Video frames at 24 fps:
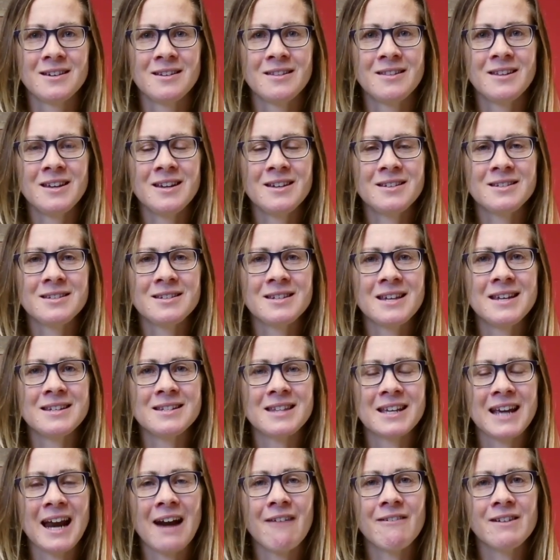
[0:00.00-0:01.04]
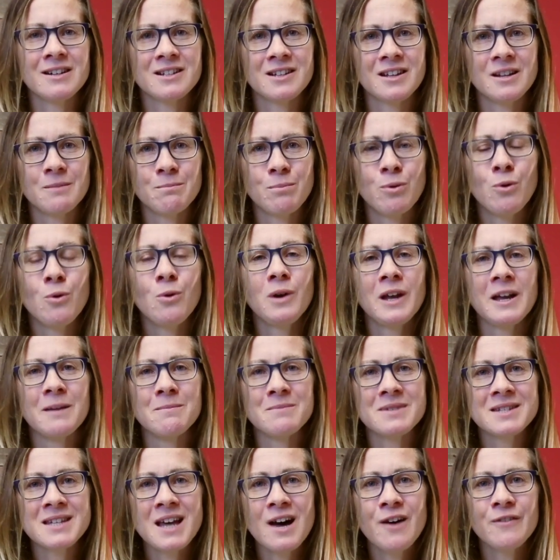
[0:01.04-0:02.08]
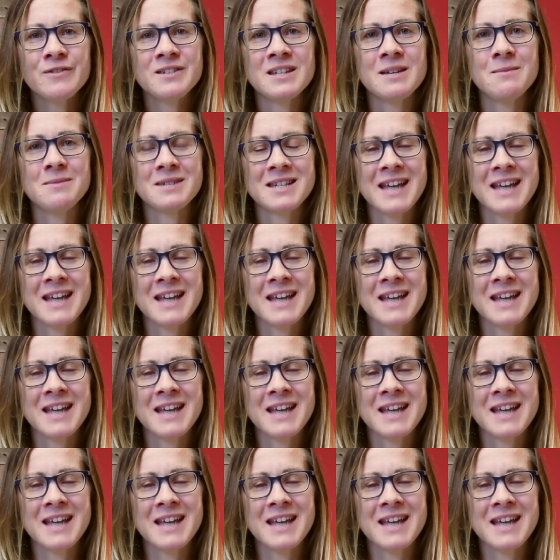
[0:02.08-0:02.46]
This is the character that Paul himself seeks